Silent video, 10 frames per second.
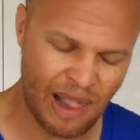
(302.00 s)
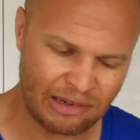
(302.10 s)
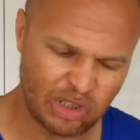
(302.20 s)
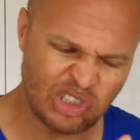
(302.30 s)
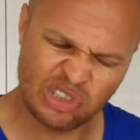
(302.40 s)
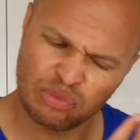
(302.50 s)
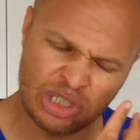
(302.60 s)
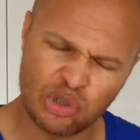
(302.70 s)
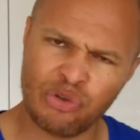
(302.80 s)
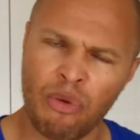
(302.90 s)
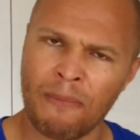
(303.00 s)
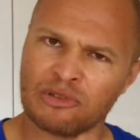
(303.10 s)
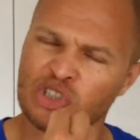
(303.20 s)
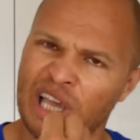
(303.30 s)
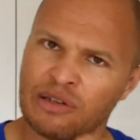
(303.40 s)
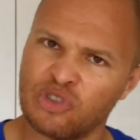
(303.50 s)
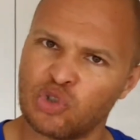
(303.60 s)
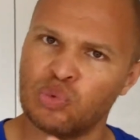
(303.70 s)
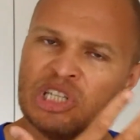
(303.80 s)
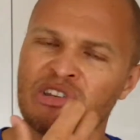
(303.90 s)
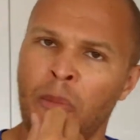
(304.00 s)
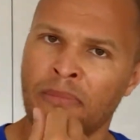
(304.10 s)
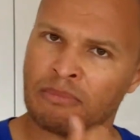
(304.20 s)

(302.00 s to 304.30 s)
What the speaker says: like this is really good. It's kind of sweet,